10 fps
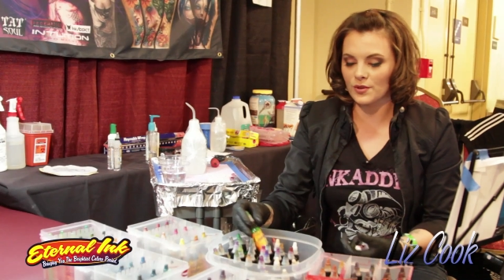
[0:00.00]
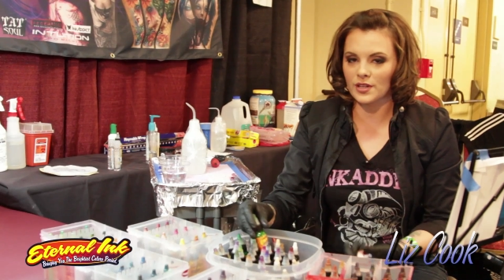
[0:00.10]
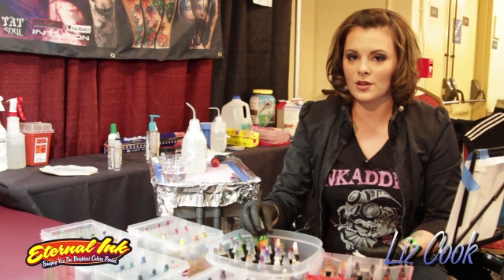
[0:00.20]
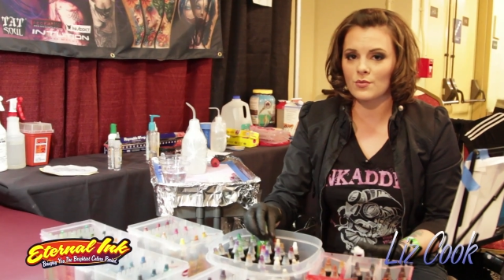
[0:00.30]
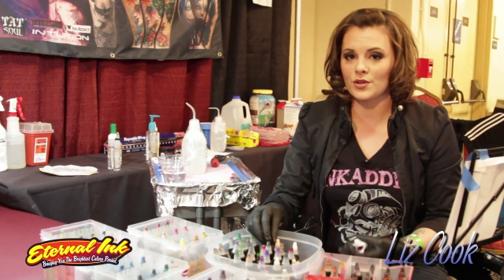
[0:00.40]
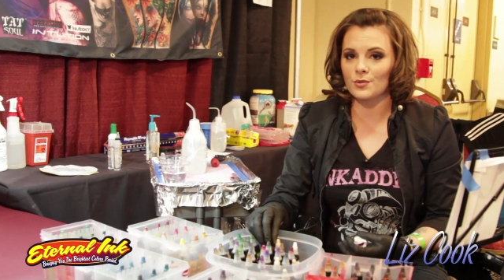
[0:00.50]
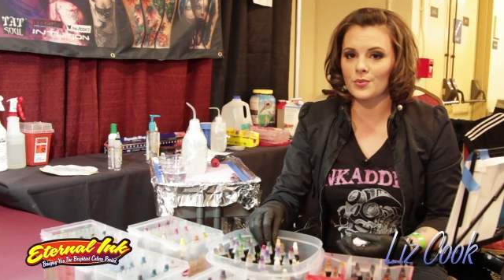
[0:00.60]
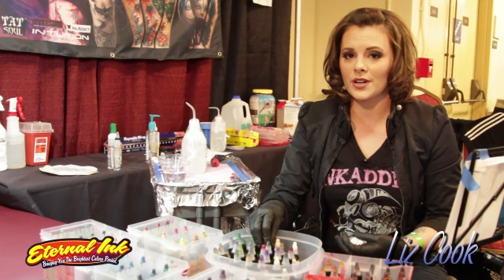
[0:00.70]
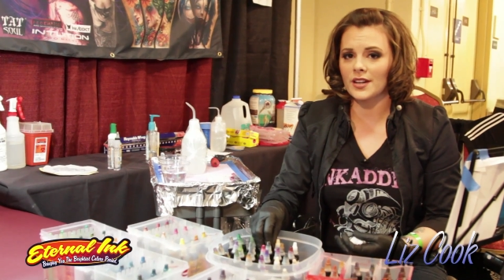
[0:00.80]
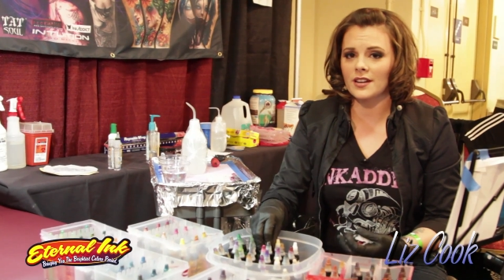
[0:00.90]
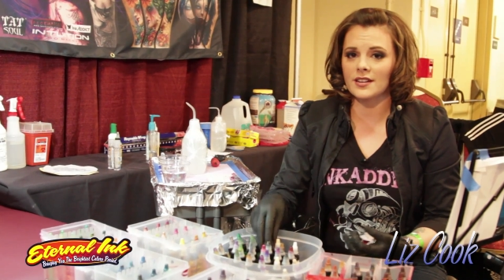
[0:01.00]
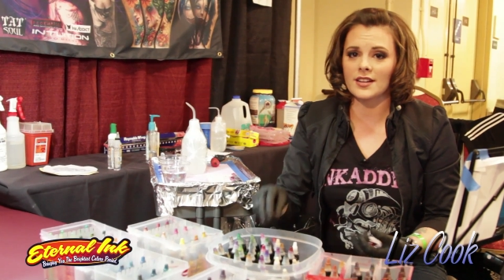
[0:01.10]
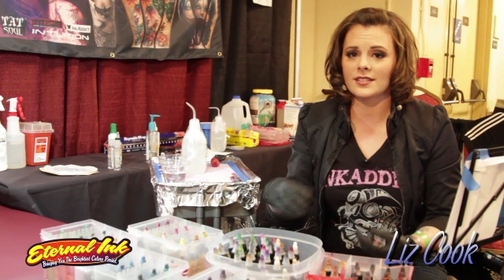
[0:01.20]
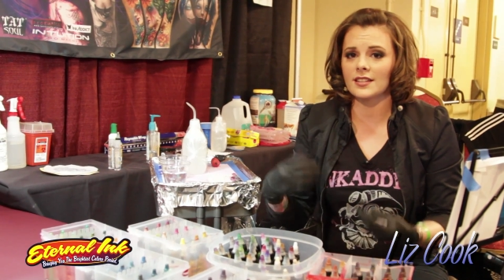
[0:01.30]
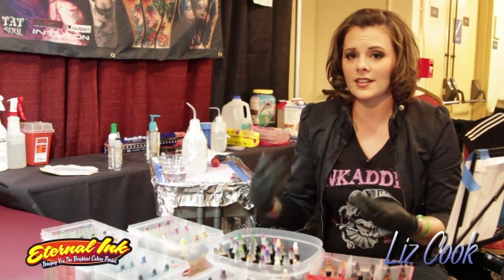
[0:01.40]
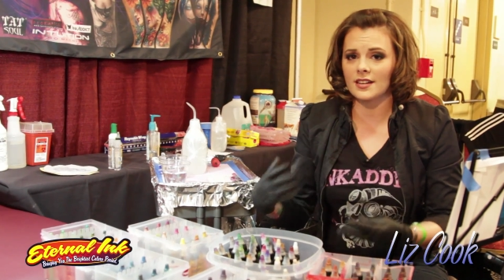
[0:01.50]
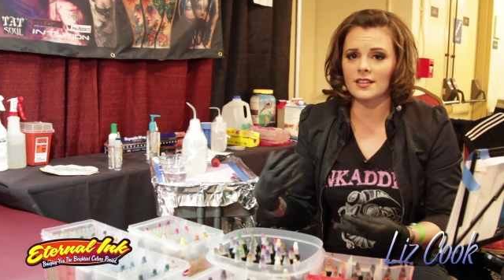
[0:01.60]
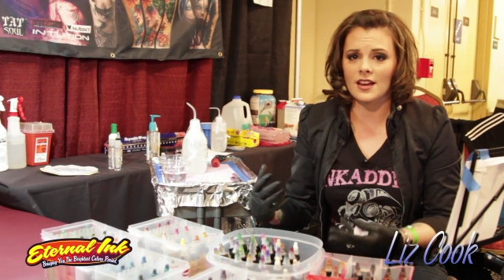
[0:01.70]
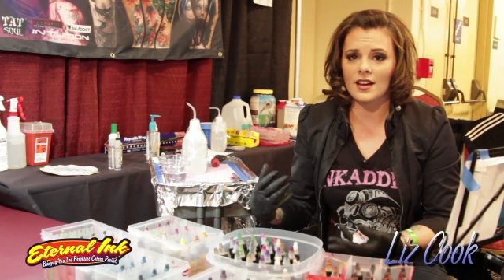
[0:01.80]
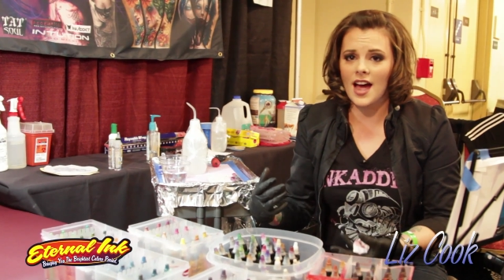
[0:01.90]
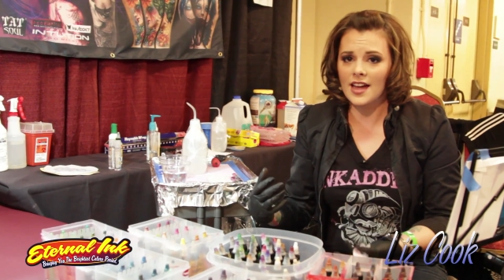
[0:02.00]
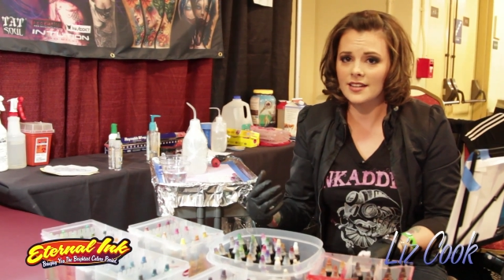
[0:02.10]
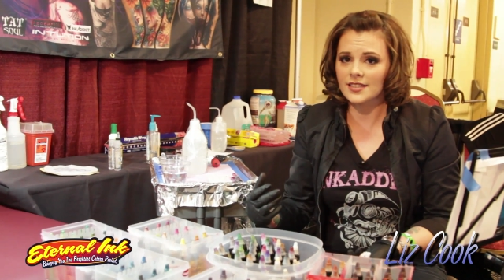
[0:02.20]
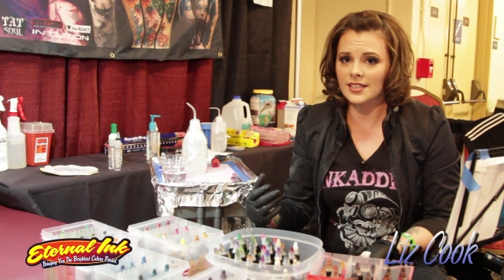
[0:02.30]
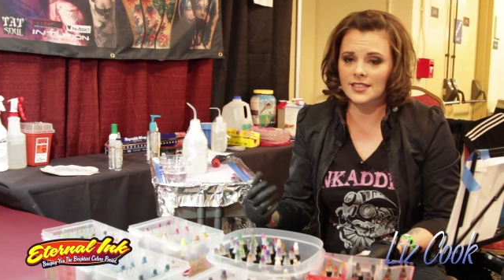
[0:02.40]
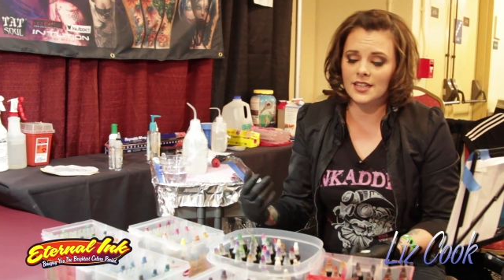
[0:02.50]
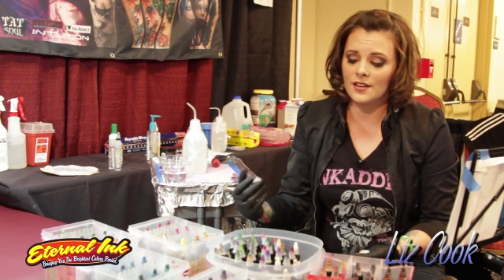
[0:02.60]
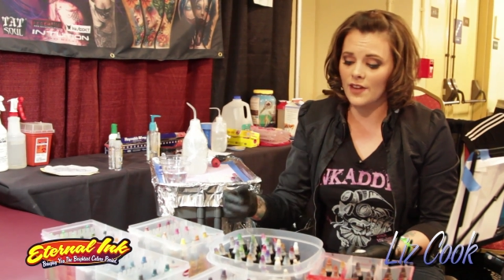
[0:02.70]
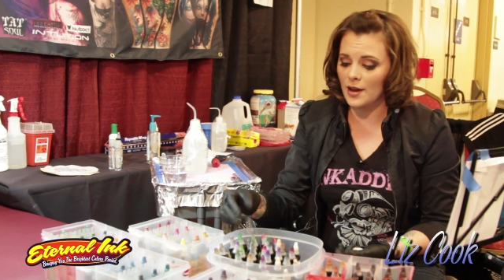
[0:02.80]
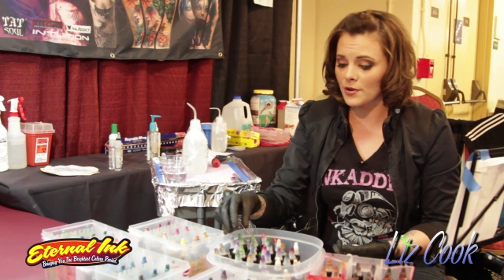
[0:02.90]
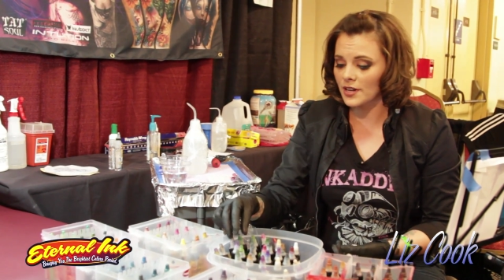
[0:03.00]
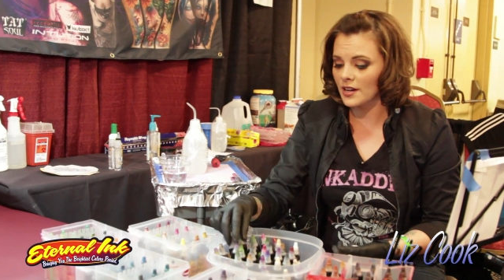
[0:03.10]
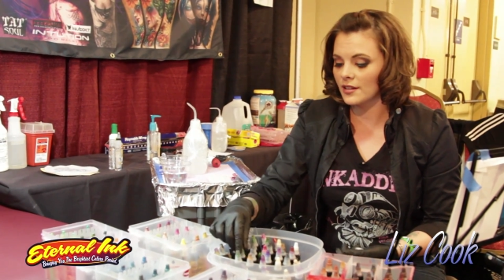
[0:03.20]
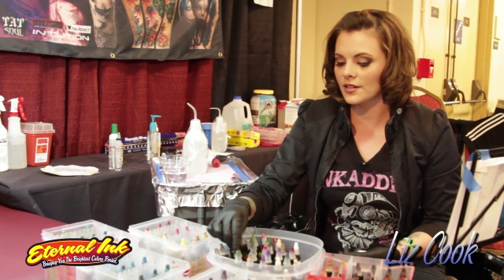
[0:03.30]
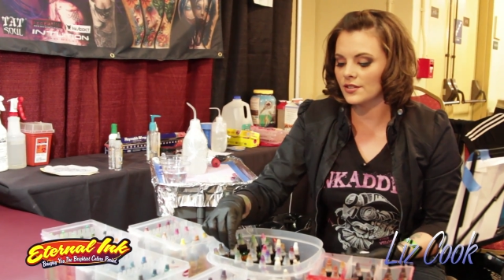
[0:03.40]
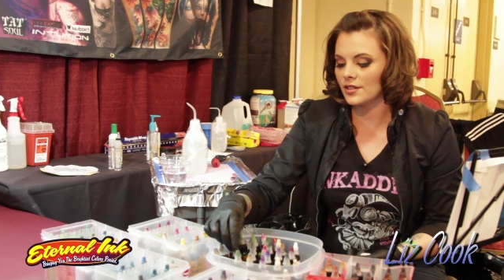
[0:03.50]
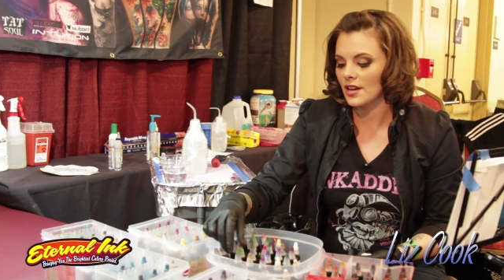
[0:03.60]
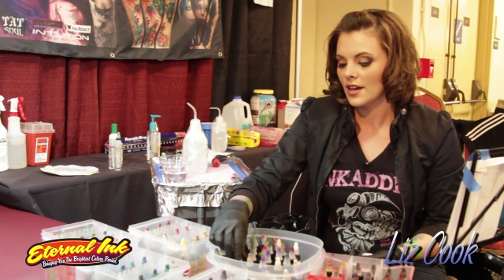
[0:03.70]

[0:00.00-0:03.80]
really good when you're putting it next to like a lot of high intensity vibrant colors.